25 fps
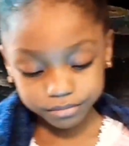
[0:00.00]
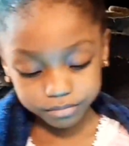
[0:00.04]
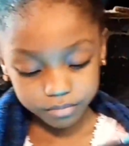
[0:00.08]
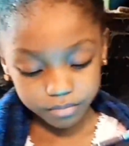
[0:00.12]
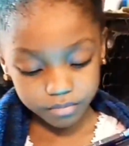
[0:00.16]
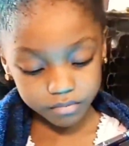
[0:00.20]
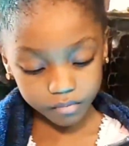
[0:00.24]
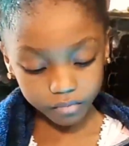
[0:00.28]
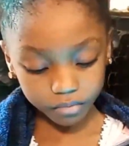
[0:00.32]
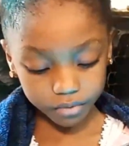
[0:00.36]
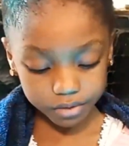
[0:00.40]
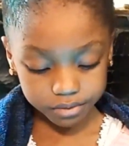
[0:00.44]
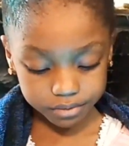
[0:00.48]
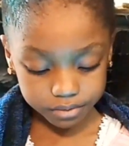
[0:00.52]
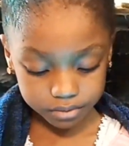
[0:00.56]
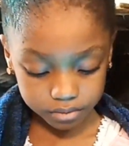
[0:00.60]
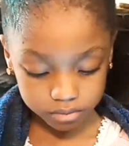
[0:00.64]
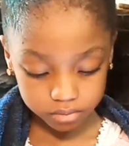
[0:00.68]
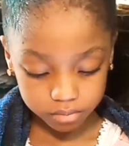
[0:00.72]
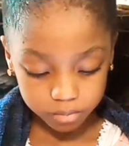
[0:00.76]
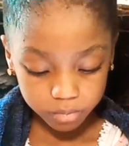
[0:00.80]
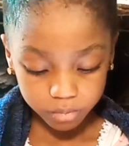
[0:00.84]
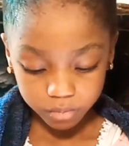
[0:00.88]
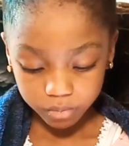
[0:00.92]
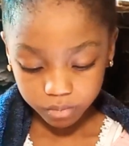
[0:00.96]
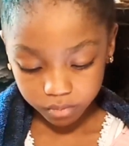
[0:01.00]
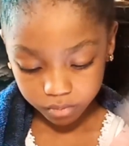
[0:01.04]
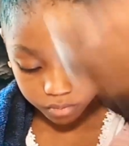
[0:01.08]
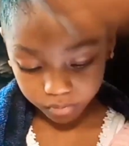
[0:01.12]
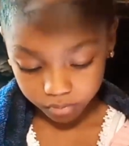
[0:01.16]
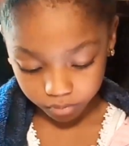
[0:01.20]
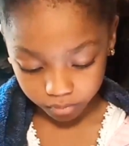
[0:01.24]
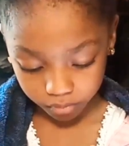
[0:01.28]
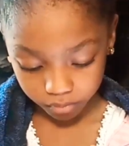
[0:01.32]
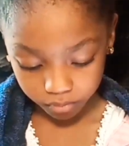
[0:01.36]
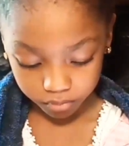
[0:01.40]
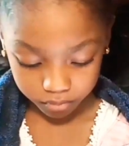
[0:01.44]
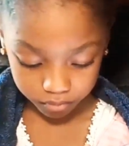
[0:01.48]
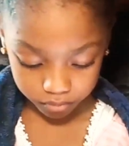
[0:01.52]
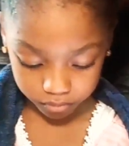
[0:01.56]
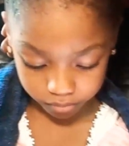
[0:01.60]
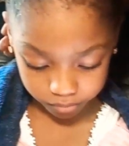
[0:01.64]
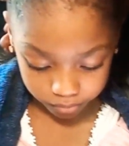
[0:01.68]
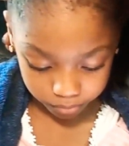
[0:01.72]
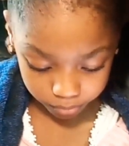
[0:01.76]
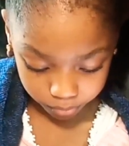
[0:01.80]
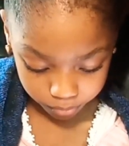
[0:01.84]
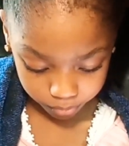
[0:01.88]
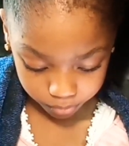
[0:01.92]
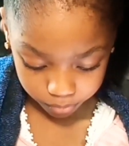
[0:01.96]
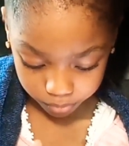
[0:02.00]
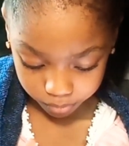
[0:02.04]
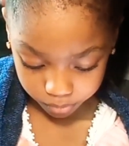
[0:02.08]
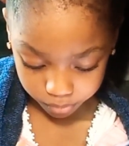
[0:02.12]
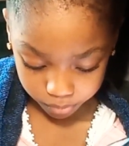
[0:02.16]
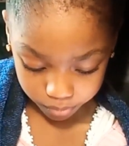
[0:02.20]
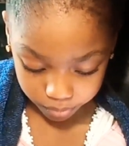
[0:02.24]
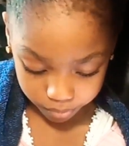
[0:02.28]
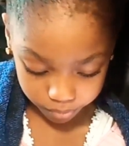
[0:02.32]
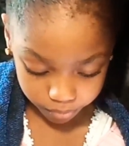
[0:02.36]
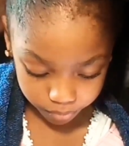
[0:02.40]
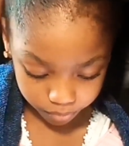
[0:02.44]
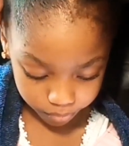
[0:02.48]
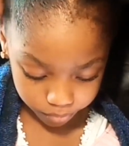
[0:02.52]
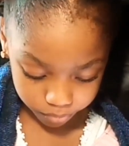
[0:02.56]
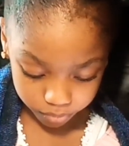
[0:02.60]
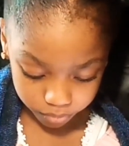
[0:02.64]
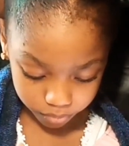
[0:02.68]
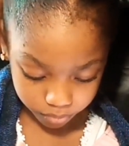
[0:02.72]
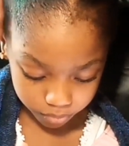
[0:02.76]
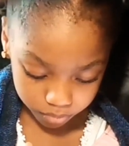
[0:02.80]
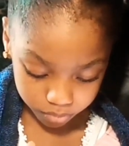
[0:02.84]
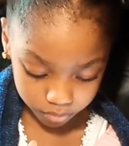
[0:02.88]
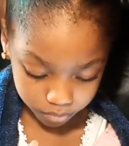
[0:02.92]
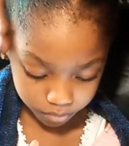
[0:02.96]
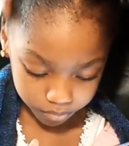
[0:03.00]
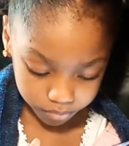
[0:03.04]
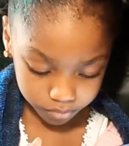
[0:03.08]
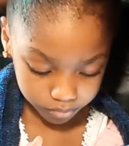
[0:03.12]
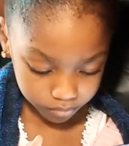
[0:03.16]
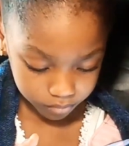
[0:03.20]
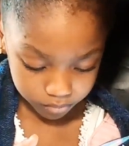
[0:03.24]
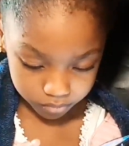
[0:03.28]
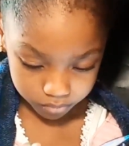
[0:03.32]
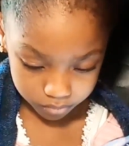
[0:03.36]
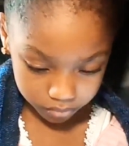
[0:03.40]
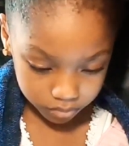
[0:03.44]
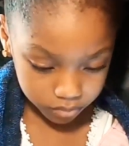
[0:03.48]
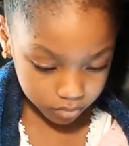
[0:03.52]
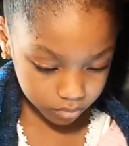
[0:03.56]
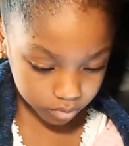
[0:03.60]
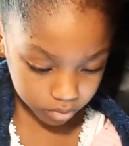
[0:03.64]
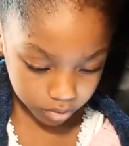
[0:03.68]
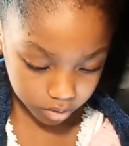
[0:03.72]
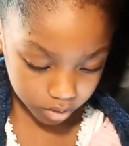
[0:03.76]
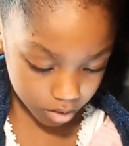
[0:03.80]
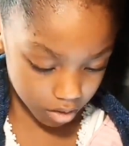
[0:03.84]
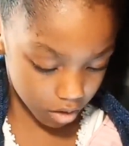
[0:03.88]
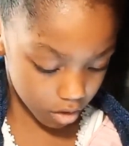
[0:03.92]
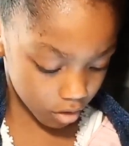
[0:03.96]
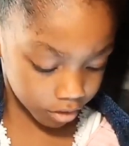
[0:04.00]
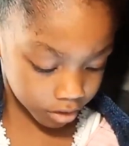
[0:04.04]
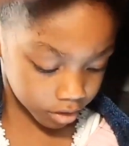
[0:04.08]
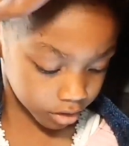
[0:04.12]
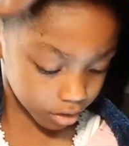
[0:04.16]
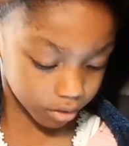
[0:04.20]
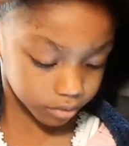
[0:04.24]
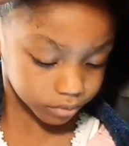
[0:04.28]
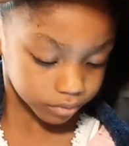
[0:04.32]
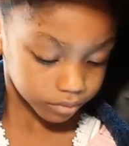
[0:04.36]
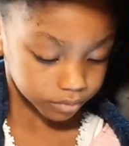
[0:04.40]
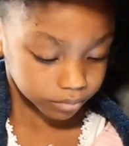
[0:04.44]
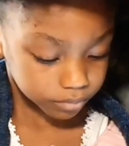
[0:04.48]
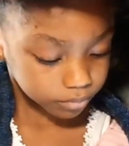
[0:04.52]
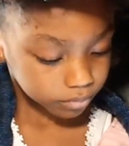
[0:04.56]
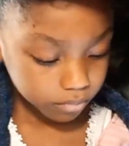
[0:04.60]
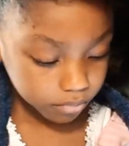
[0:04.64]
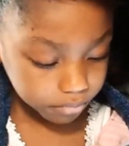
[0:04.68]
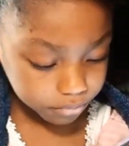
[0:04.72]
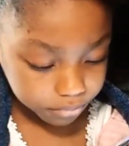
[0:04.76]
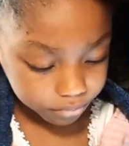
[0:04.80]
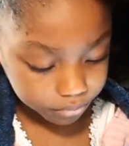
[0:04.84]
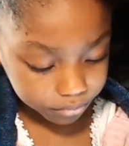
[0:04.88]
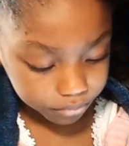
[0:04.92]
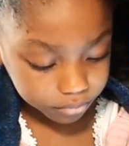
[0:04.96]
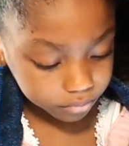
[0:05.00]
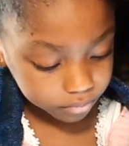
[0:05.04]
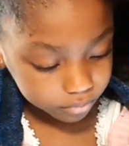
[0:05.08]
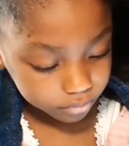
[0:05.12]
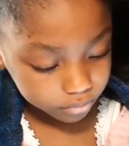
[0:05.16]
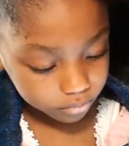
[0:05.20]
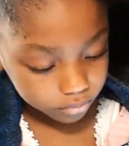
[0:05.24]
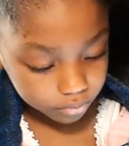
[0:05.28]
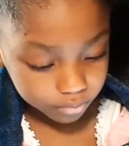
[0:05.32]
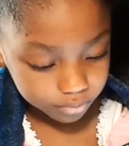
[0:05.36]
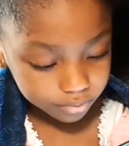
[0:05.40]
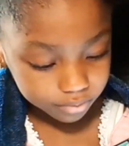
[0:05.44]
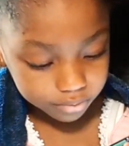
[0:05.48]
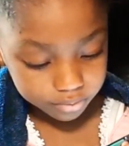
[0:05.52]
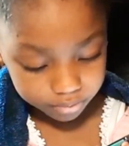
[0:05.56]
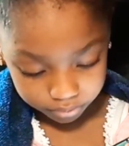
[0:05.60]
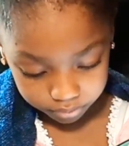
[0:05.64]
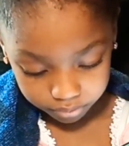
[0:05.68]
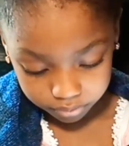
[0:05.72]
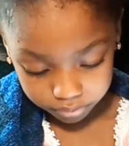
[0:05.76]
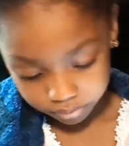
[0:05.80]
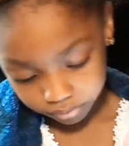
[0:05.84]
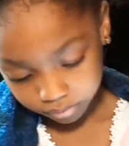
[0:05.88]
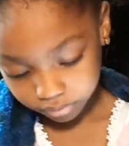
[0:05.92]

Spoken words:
And if you want to watch her elder sister's hairstyle, I have that